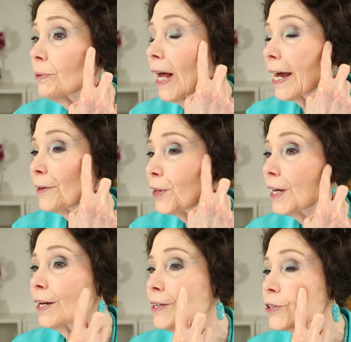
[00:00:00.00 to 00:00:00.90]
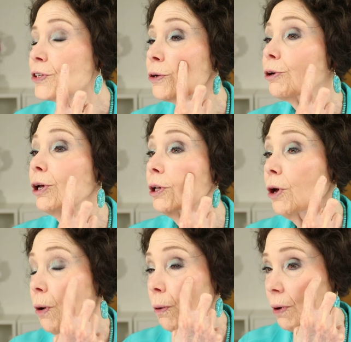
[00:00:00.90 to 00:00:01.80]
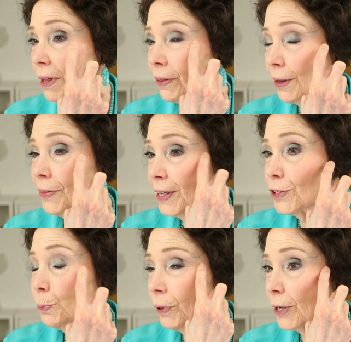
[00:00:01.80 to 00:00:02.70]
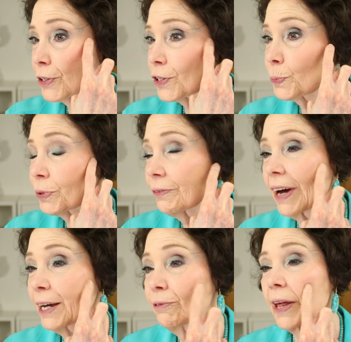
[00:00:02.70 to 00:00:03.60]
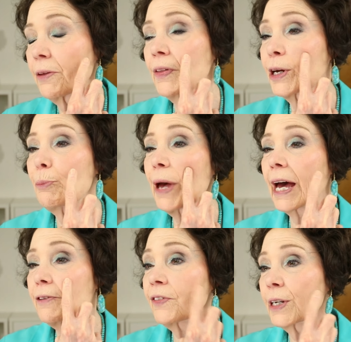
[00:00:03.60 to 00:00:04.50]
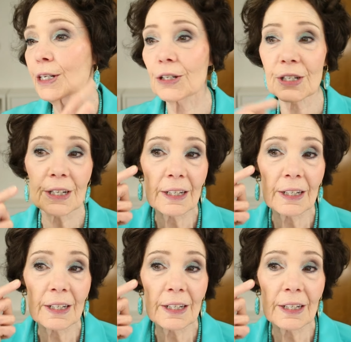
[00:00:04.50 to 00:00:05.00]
like the additional glow that these blushes provide rather than a matte finish.